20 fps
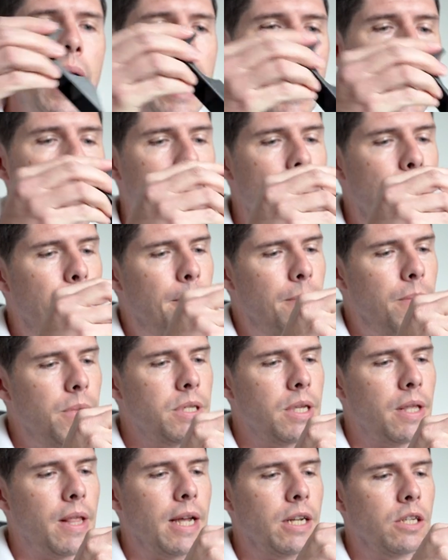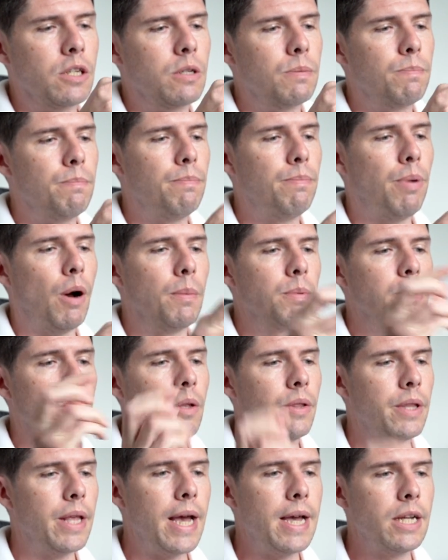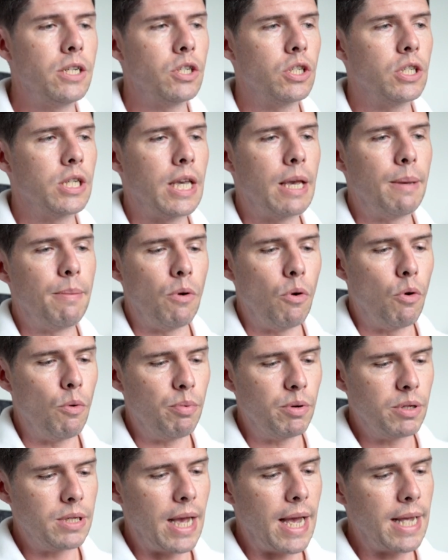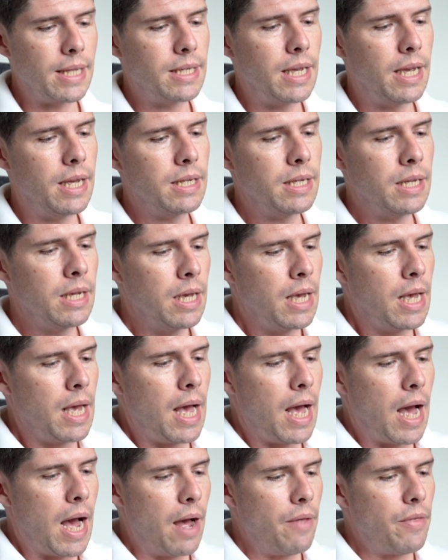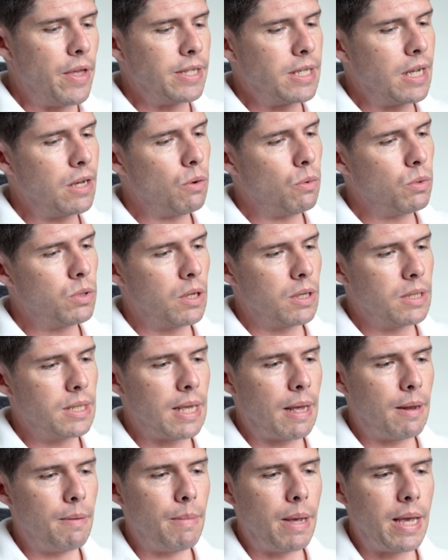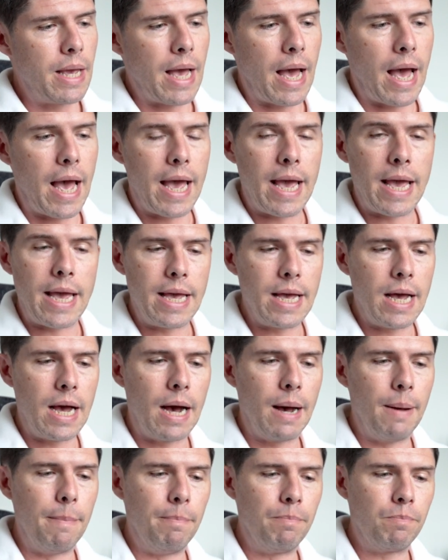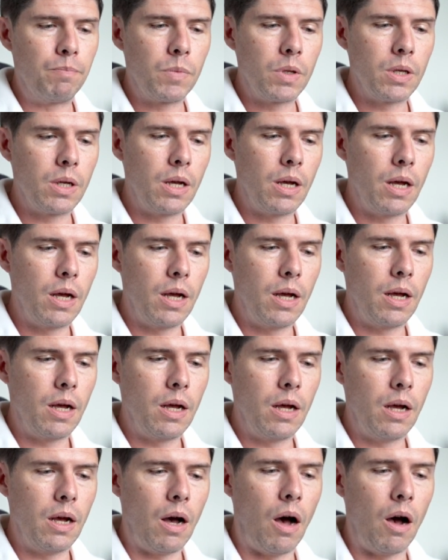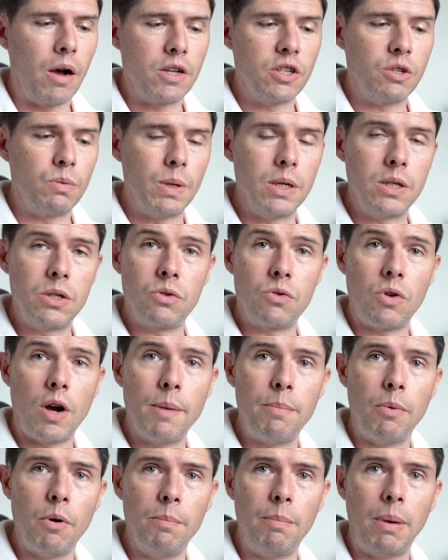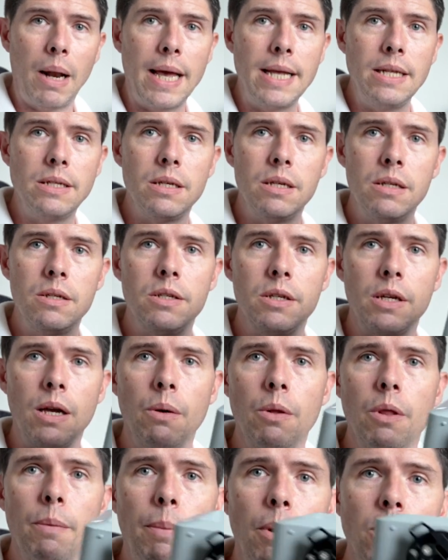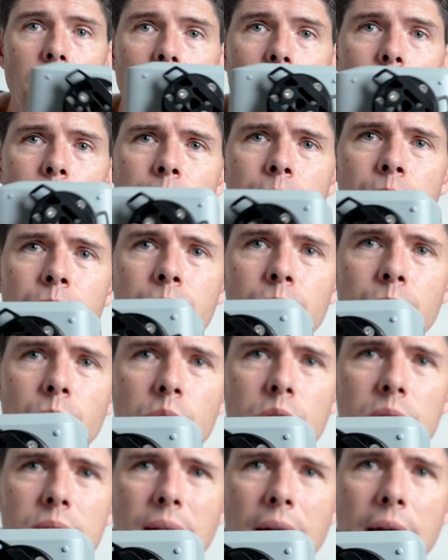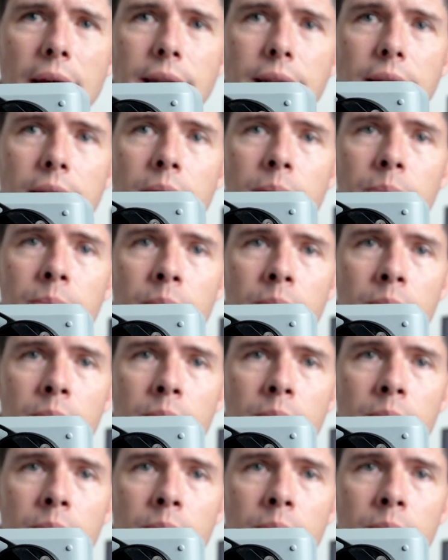So that just pops on there just to keep it all protected. They did also send me a Arca Swiss tripod plate to go on the bottom, which is handy.